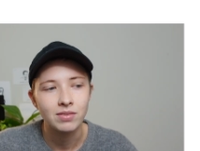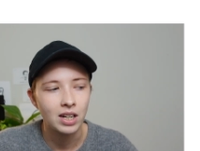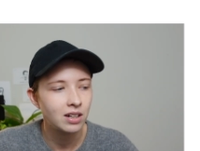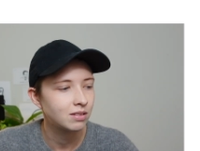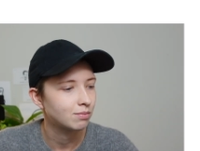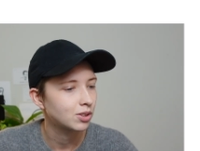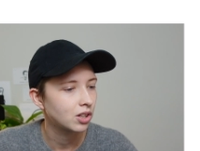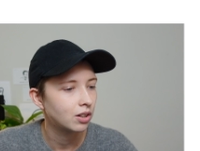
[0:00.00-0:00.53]
All
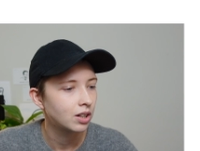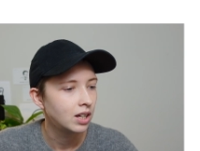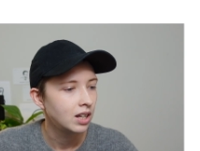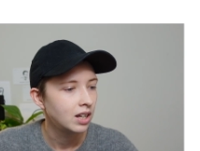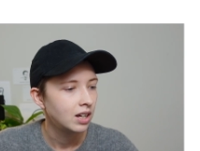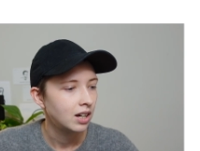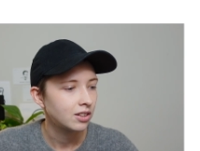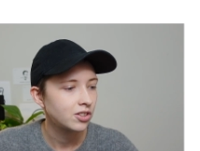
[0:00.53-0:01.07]
right, so I'll
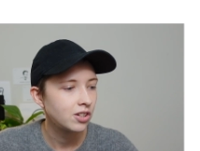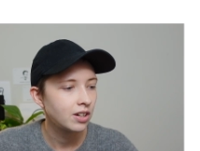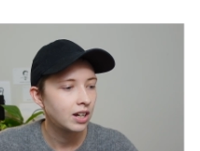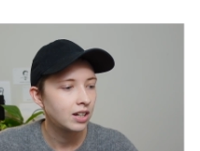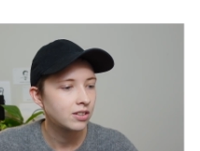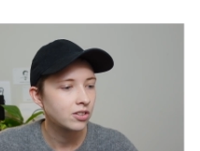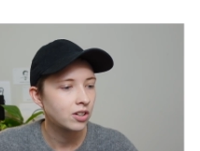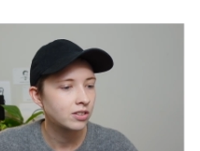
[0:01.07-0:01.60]
see you
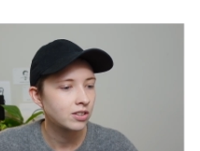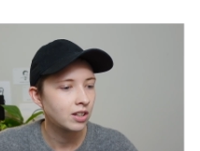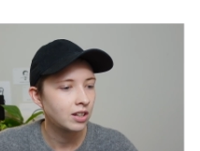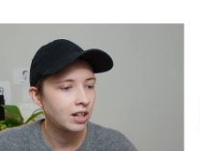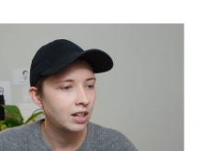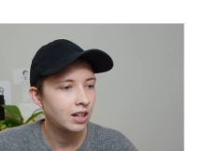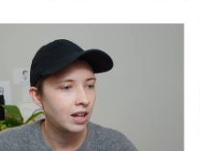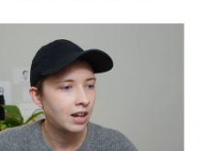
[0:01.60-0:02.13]
guys on
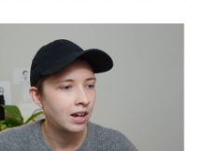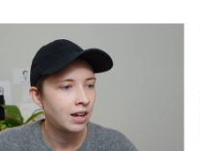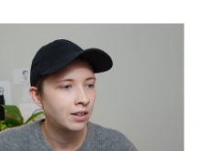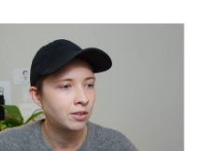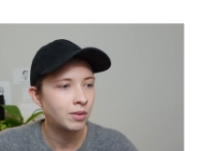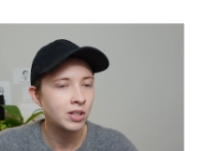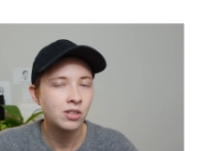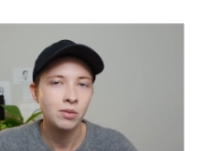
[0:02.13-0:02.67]
Sunday
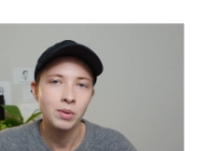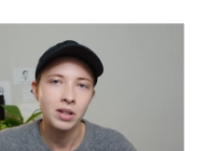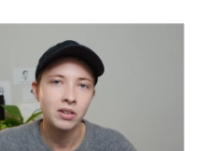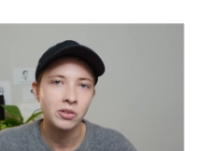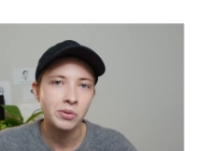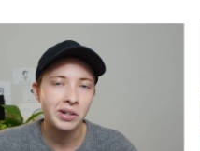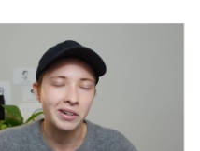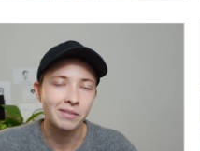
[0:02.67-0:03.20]
and the rest of the week
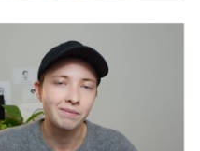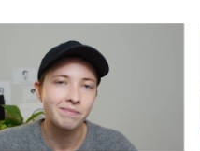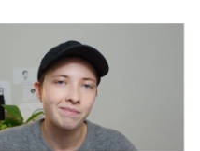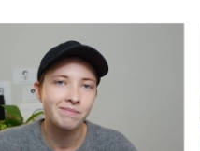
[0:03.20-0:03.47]
on Twitter.